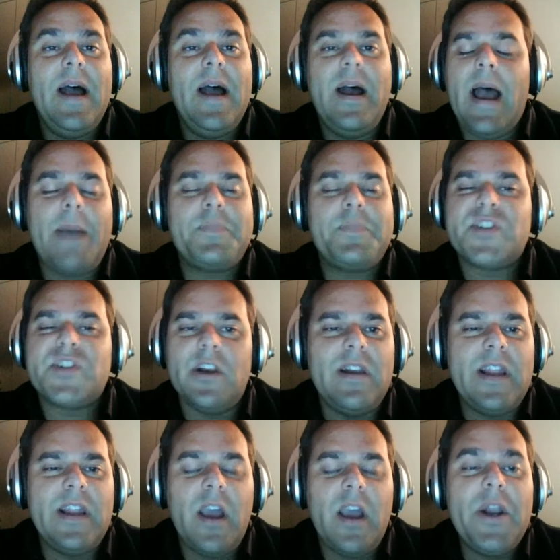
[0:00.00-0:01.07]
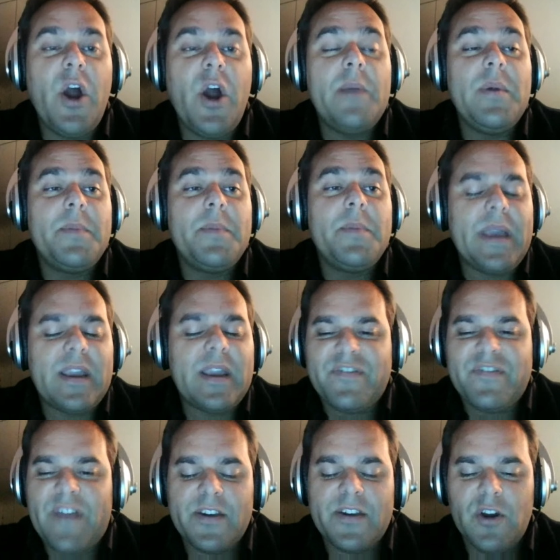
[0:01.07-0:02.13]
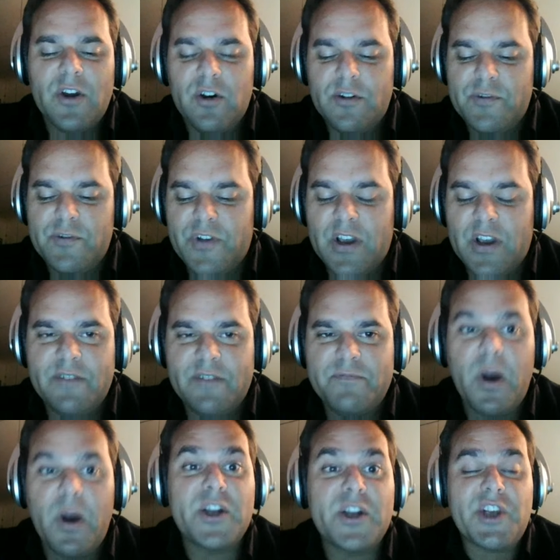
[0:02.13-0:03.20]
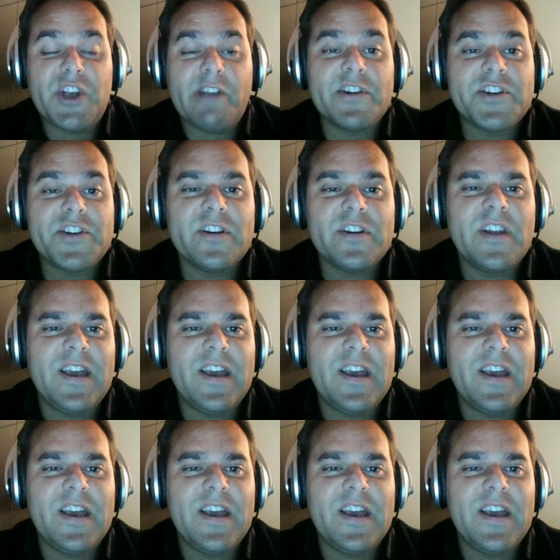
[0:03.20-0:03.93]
Absolutely. I mean, I'm a big fan of Marcus Sheridan.